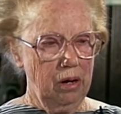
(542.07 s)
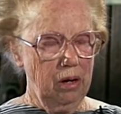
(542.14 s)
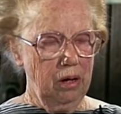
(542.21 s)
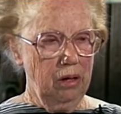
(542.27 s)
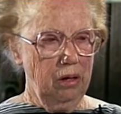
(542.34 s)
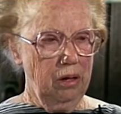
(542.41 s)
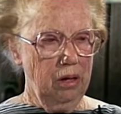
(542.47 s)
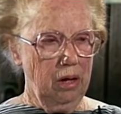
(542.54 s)

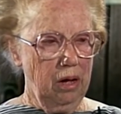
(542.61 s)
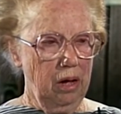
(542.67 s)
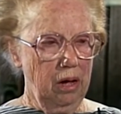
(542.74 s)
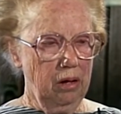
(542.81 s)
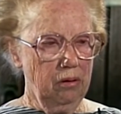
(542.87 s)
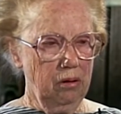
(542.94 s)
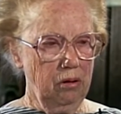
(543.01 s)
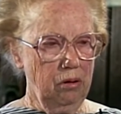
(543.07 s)

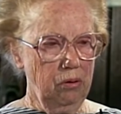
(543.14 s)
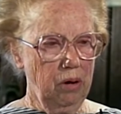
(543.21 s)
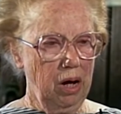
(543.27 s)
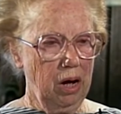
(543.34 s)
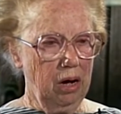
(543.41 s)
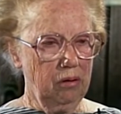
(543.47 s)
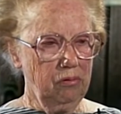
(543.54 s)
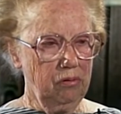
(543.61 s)
and the new
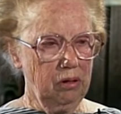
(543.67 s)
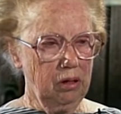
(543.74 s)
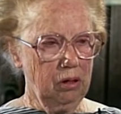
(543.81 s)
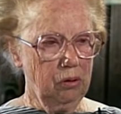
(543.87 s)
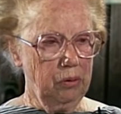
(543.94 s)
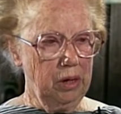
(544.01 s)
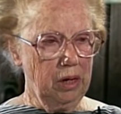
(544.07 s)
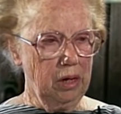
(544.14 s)
housing
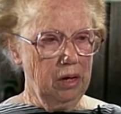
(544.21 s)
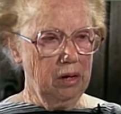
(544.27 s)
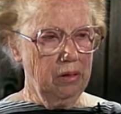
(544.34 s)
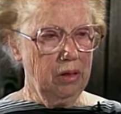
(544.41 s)
going in